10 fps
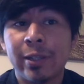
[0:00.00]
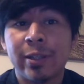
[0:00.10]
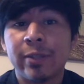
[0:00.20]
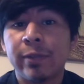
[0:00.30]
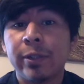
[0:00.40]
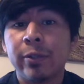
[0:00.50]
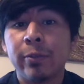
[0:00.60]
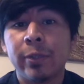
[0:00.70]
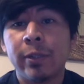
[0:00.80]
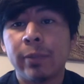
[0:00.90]
in this video,
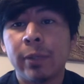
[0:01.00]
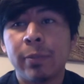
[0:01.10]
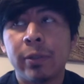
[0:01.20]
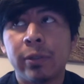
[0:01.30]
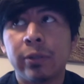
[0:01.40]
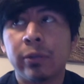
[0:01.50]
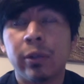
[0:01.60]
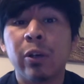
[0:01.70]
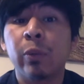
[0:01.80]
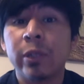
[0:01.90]
but it might be a little
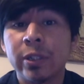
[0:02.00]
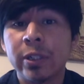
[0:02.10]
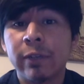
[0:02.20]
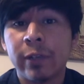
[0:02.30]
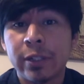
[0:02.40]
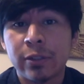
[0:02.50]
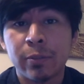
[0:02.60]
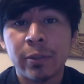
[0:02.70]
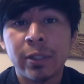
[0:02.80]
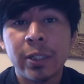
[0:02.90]
long-winded if I do
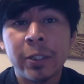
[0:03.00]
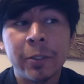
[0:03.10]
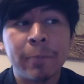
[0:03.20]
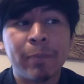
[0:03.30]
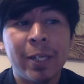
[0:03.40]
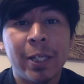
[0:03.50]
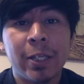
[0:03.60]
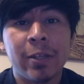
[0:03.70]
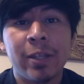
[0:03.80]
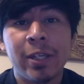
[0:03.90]
put it in here,
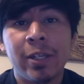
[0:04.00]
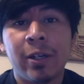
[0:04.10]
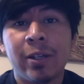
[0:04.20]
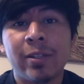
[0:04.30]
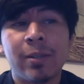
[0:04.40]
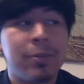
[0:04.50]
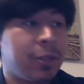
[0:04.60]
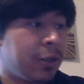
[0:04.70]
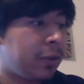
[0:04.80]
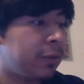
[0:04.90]
and the
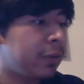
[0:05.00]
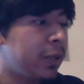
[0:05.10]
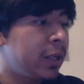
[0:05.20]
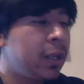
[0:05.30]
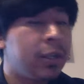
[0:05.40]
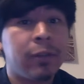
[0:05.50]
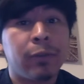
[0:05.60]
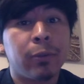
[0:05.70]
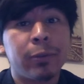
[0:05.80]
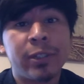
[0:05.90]
concept of the
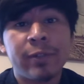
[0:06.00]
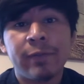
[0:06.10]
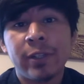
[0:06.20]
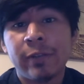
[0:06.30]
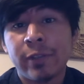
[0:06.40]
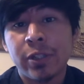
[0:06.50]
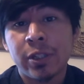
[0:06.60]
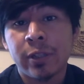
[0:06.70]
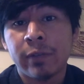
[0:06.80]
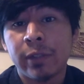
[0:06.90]
formal
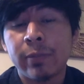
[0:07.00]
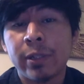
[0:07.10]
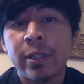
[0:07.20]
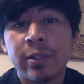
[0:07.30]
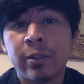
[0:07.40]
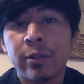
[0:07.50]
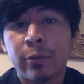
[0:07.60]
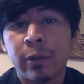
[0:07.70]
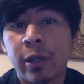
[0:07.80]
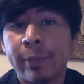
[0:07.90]
definition of a limit is a little
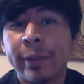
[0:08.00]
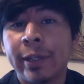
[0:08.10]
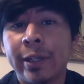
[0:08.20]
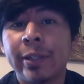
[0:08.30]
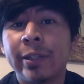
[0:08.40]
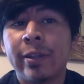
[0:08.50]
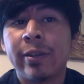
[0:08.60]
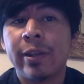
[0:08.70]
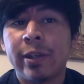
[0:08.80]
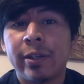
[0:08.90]
more complicated
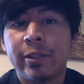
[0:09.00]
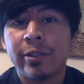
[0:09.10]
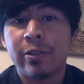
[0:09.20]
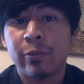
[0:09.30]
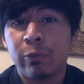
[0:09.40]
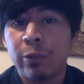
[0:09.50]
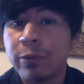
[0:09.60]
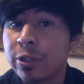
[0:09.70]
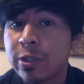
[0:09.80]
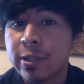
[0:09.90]
than
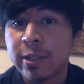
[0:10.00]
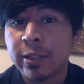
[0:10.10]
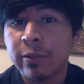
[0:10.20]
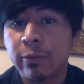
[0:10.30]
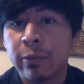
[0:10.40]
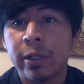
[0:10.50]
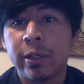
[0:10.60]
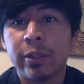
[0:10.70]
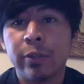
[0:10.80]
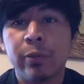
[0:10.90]
what we just did,
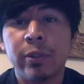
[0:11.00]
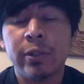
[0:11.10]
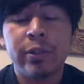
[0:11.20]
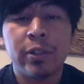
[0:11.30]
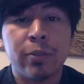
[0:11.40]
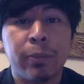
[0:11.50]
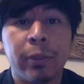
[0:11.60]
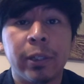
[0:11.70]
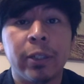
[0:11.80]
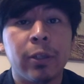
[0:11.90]
where you would just
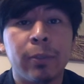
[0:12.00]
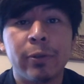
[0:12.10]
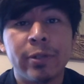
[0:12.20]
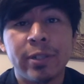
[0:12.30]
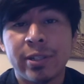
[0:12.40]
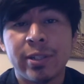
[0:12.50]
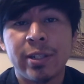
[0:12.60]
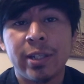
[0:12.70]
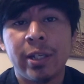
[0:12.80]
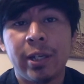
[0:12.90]
plug in numbers and
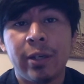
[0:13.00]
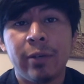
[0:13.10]
see